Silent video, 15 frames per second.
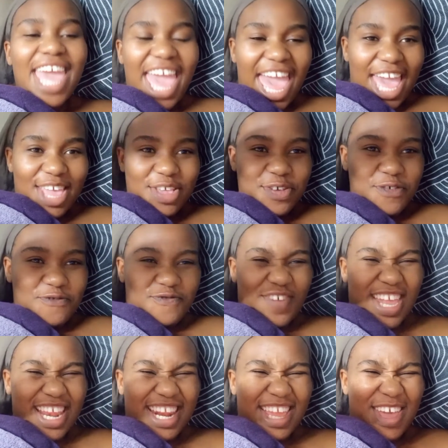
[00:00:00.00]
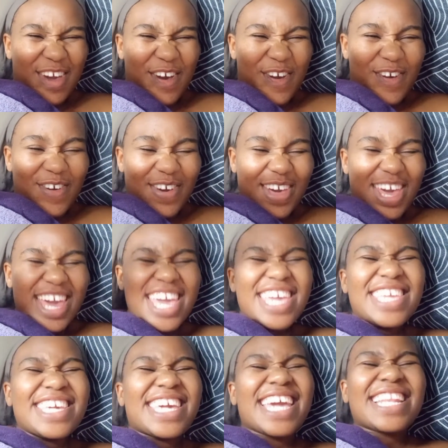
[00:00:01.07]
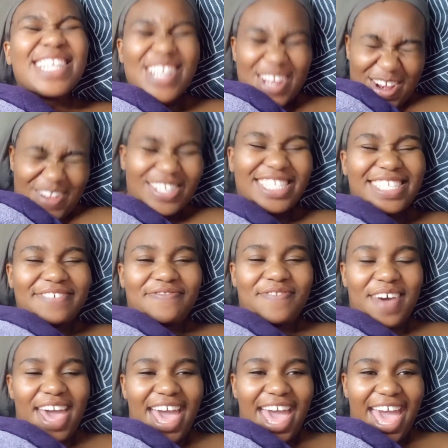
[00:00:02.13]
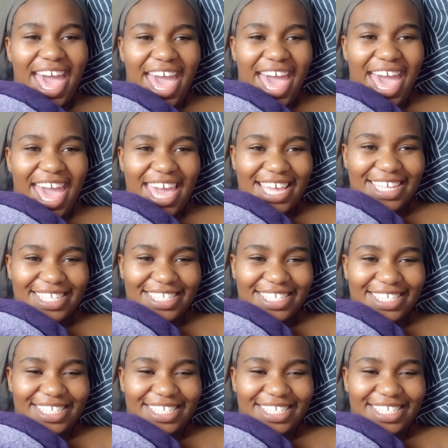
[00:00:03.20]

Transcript: a new video, you get notified.